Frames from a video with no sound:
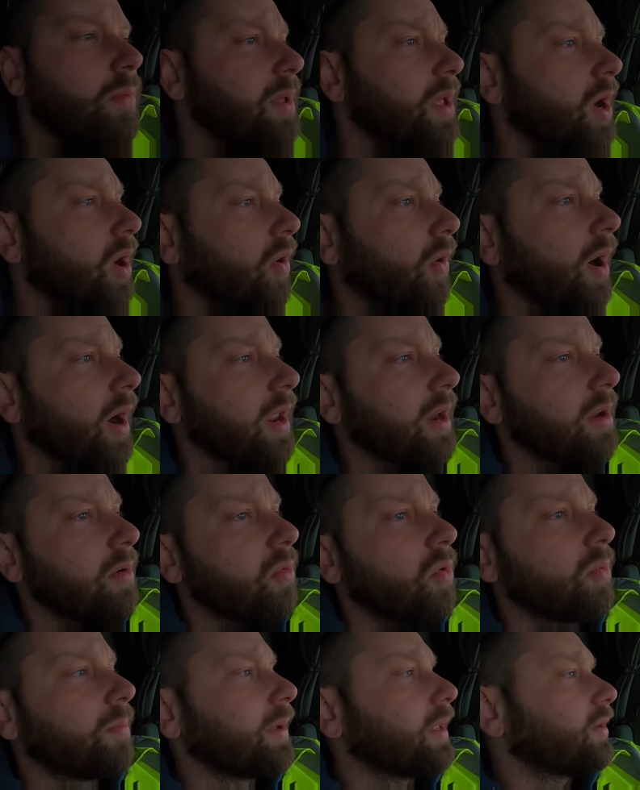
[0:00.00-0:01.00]
we'll be all right. It
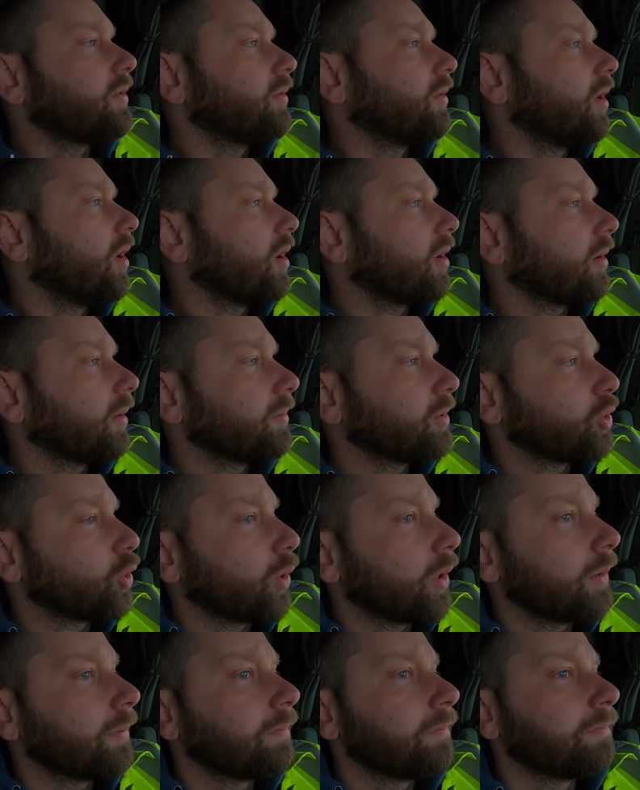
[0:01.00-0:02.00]
won't be too long, I'm
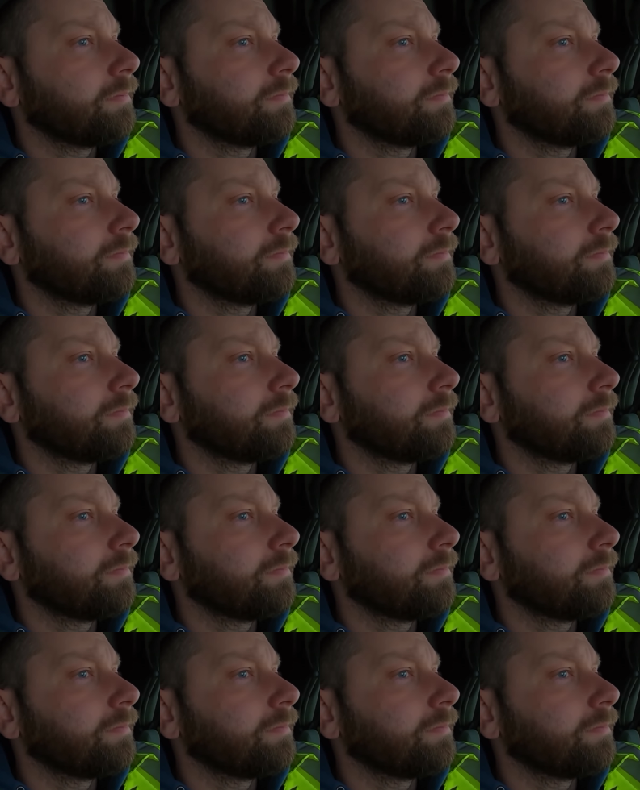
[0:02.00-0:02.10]
sure.